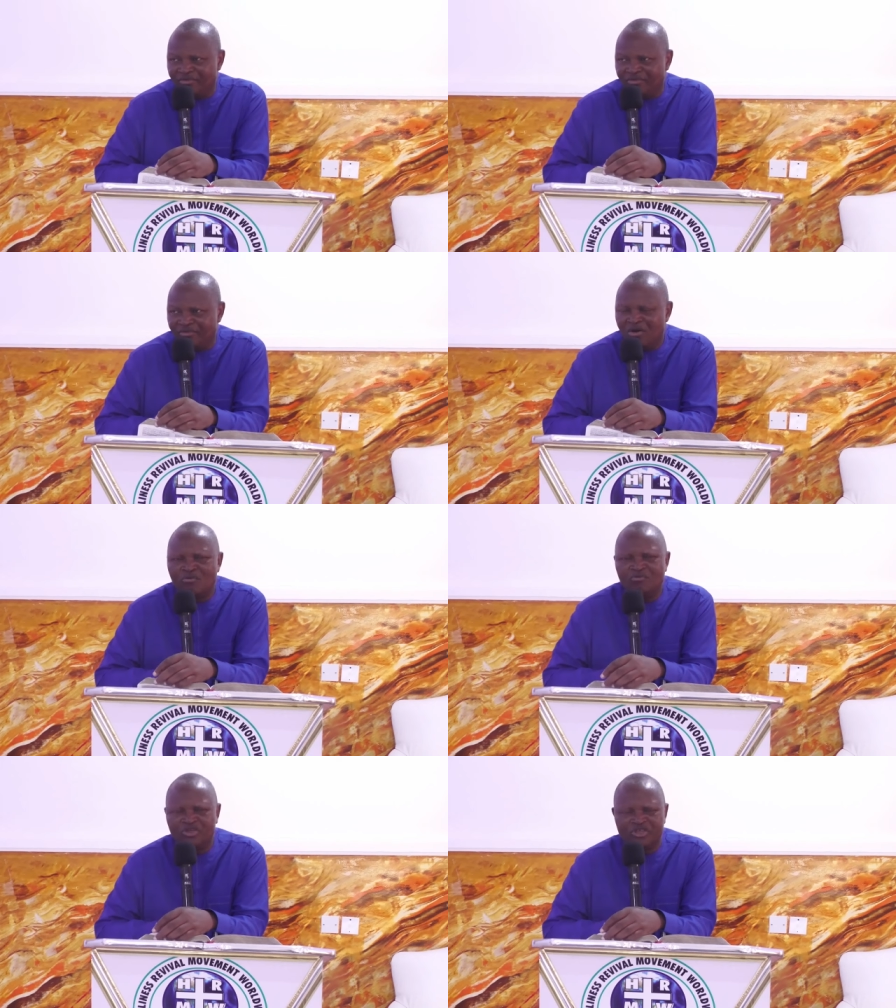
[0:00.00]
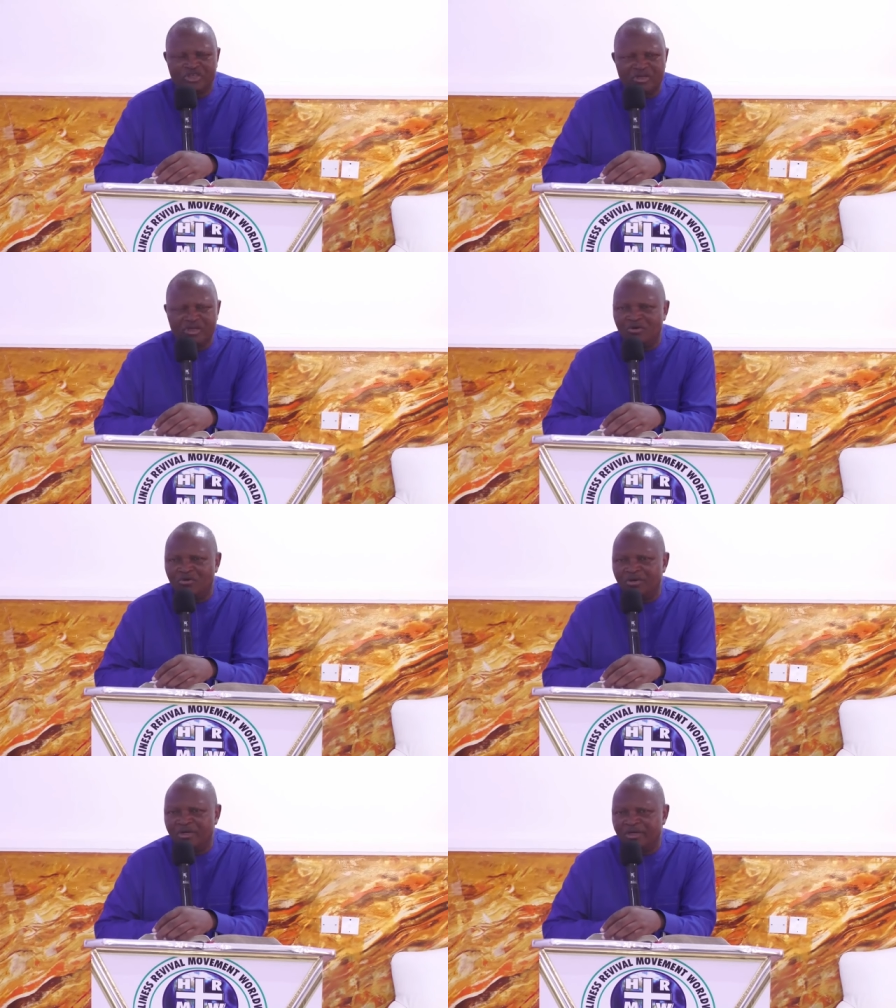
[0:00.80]
whom we shut the
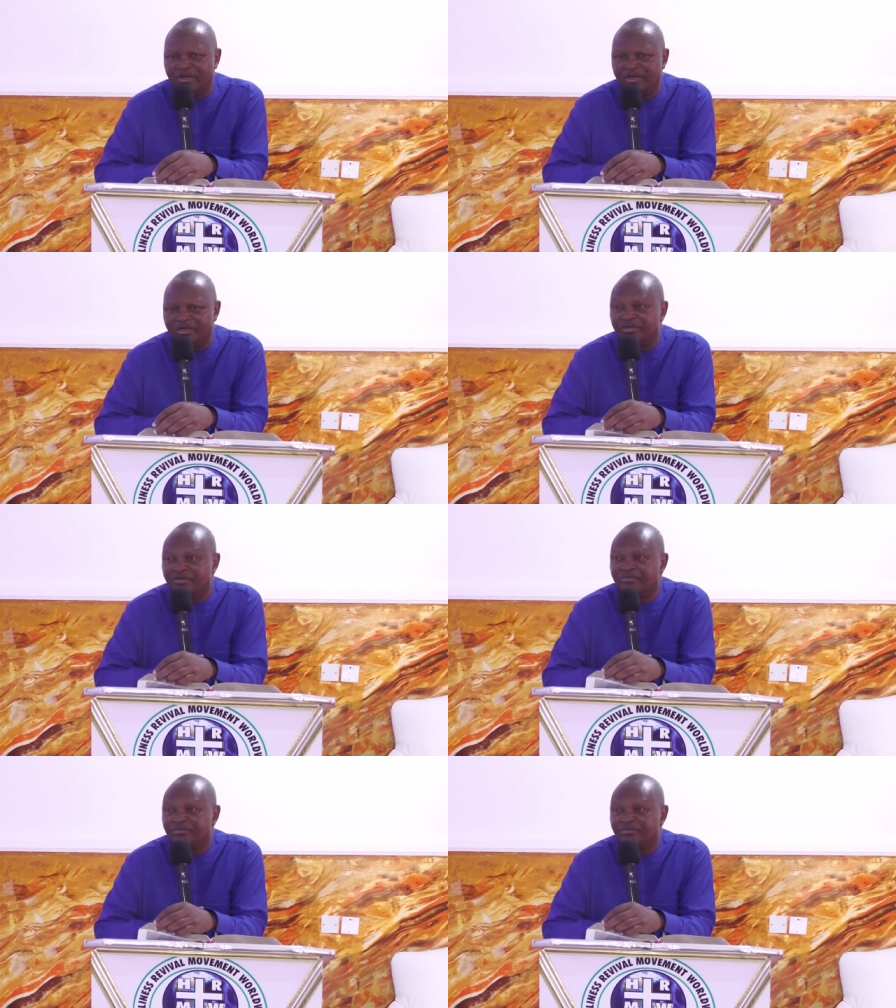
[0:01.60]
door against.